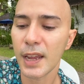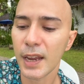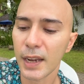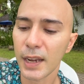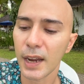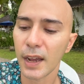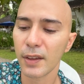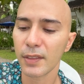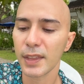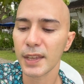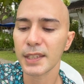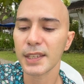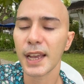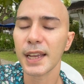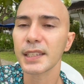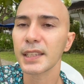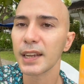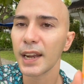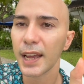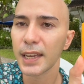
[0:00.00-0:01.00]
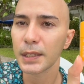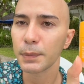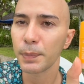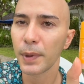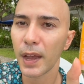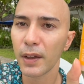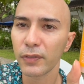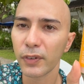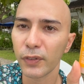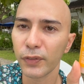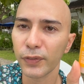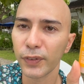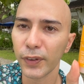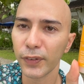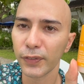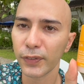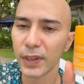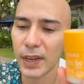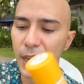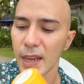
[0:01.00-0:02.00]
Now, this has an SPF of
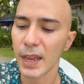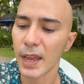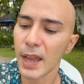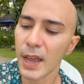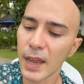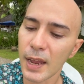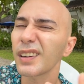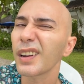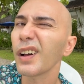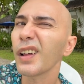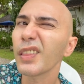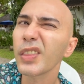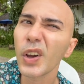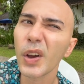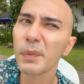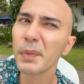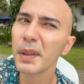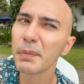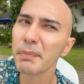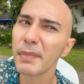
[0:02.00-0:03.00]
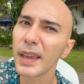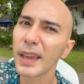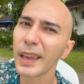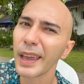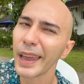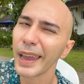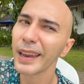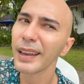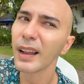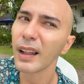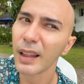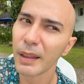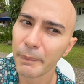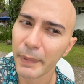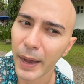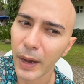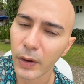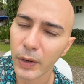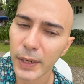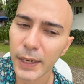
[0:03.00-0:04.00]
50. Although I'm not being anal
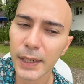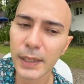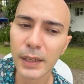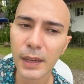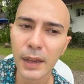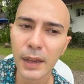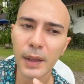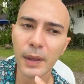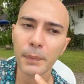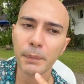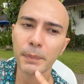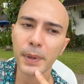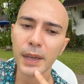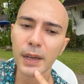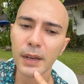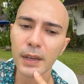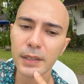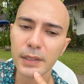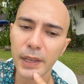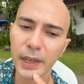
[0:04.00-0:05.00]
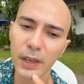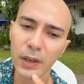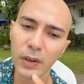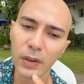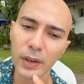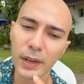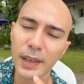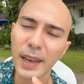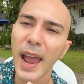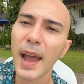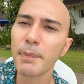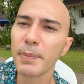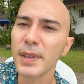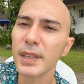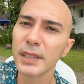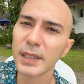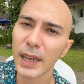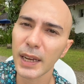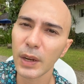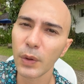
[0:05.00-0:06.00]
about it, because like, you know, it
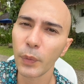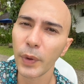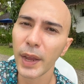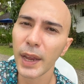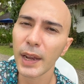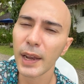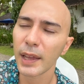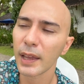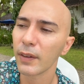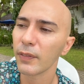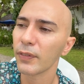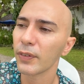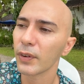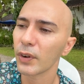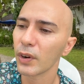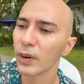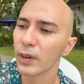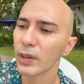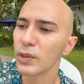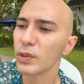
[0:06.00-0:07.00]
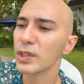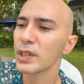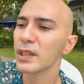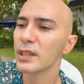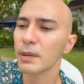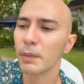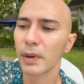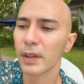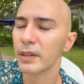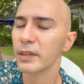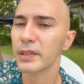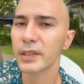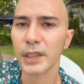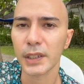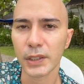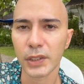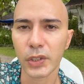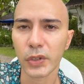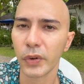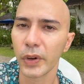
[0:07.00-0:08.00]
happens anyway, like if you're using some other
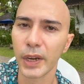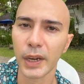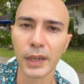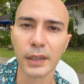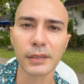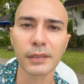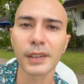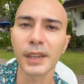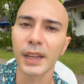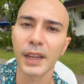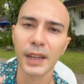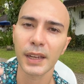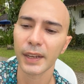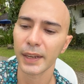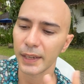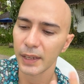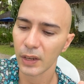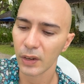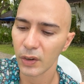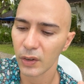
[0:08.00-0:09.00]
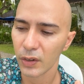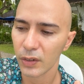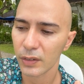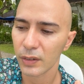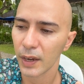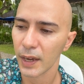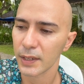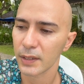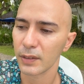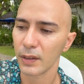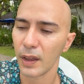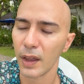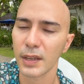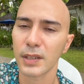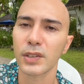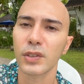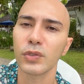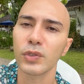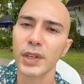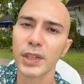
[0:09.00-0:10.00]
sunscreen, like, you know, as, as
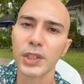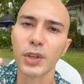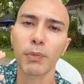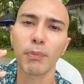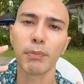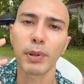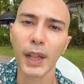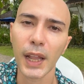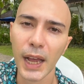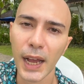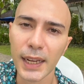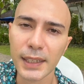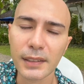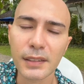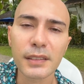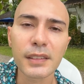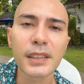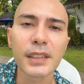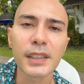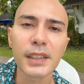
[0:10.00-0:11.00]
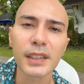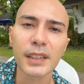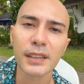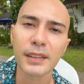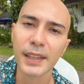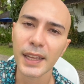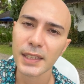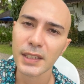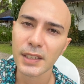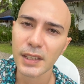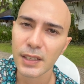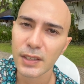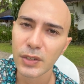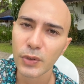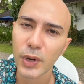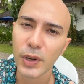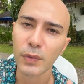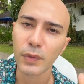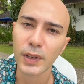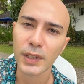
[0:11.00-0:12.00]
soon as you blot that
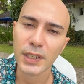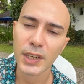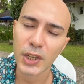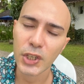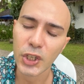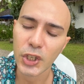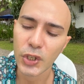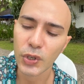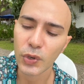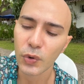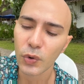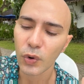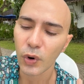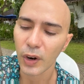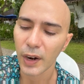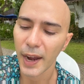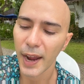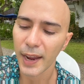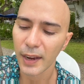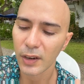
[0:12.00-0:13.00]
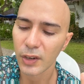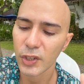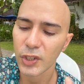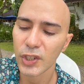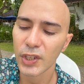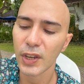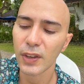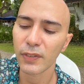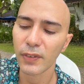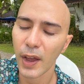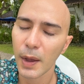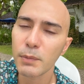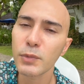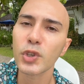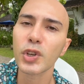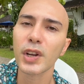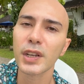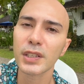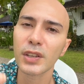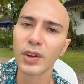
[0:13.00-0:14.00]
sunscreen with tissue or handkerchief. I'm
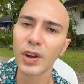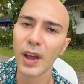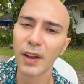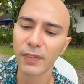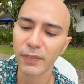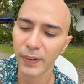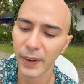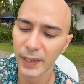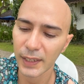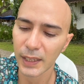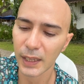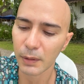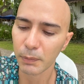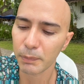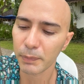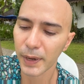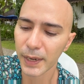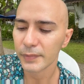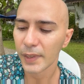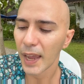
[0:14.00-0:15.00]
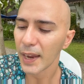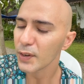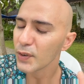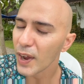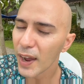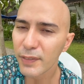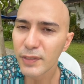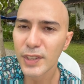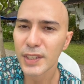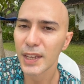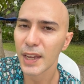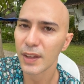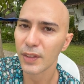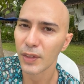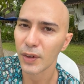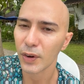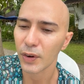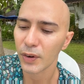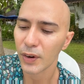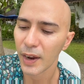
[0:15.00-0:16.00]
sure it's gonna affect it, but I do have to say
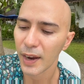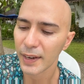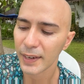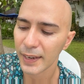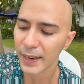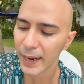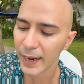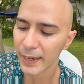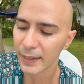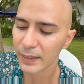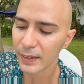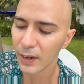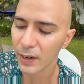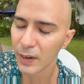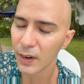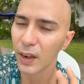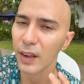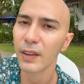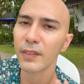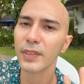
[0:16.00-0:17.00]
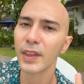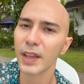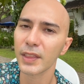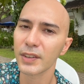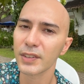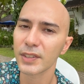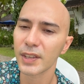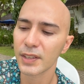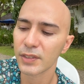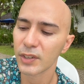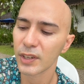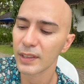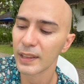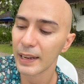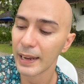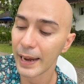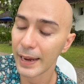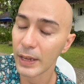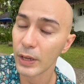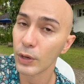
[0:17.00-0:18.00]
though that in all of the other sunscreen
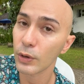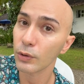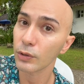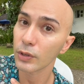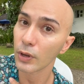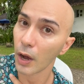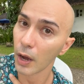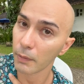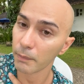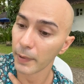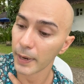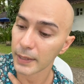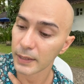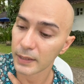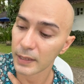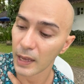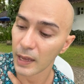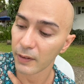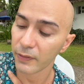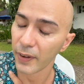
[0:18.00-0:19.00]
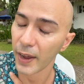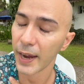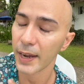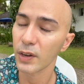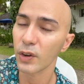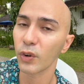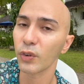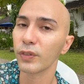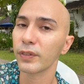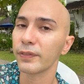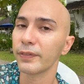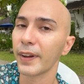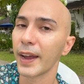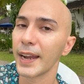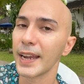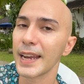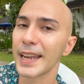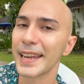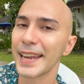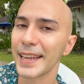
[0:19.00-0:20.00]
that I use on myself, I don't
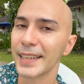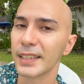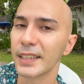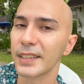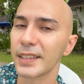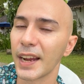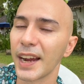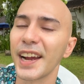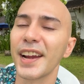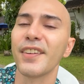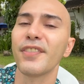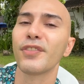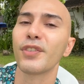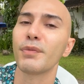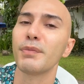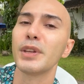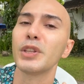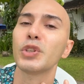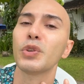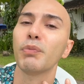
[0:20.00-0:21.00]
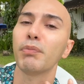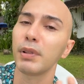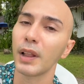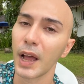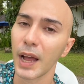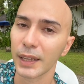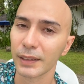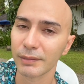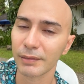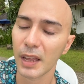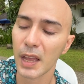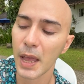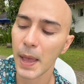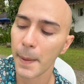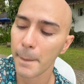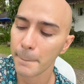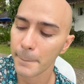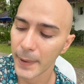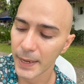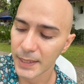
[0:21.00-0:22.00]
find it necessary for me to blot
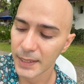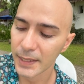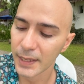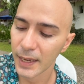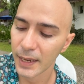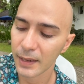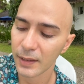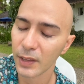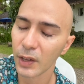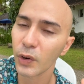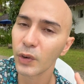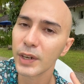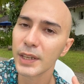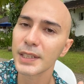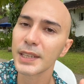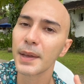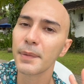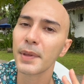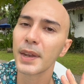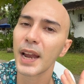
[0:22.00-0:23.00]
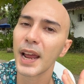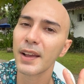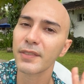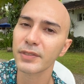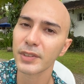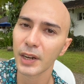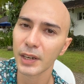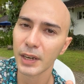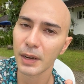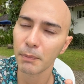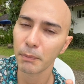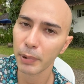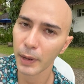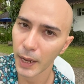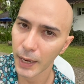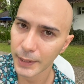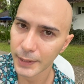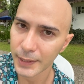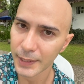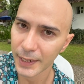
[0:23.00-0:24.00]
my skin. The only time that I have started
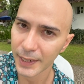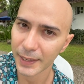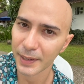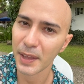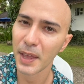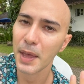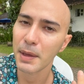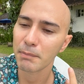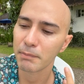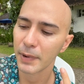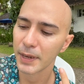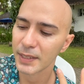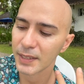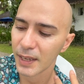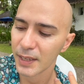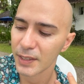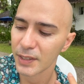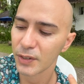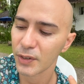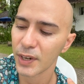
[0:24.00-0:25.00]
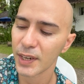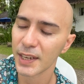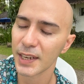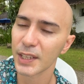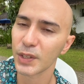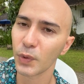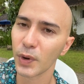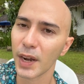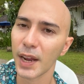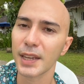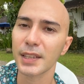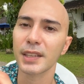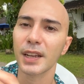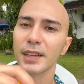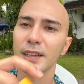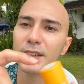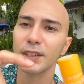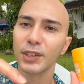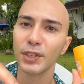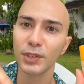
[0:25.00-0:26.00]
blotting my sunscreen is when I
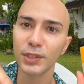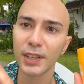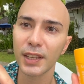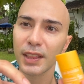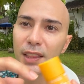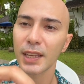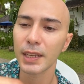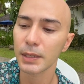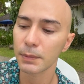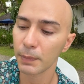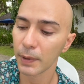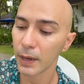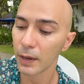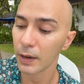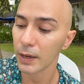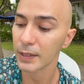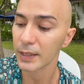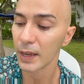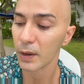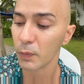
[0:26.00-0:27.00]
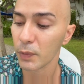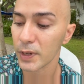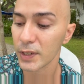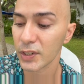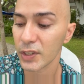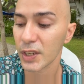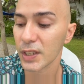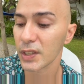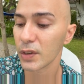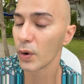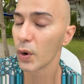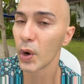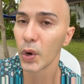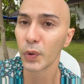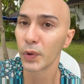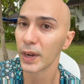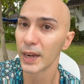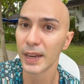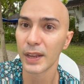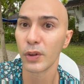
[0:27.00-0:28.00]
started using this because it was just
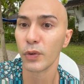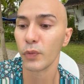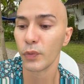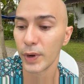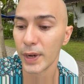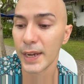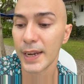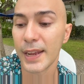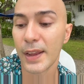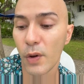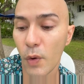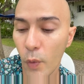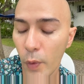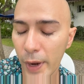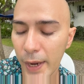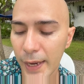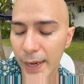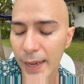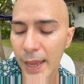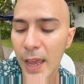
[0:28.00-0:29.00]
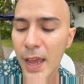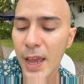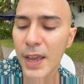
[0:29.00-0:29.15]
really, really oily.